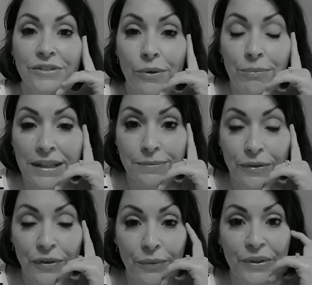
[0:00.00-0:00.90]
So it makes
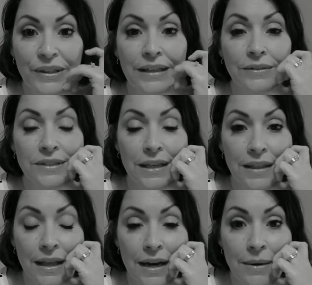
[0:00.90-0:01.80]
me feel really guilty
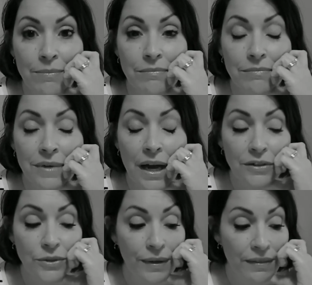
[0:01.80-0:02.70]
that I'm
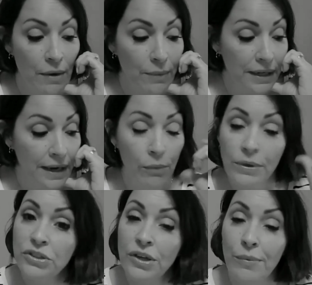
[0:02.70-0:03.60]
not doing that right now,
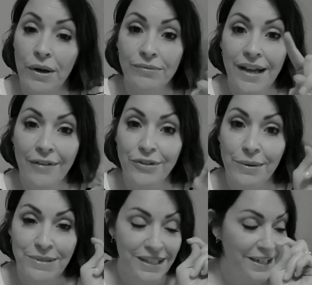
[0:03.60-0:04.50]
which I will after
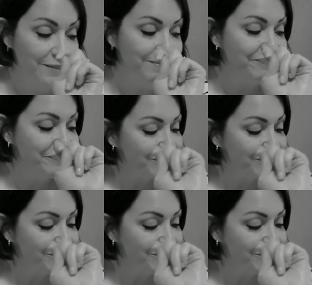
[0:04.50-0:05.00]
I'm done here.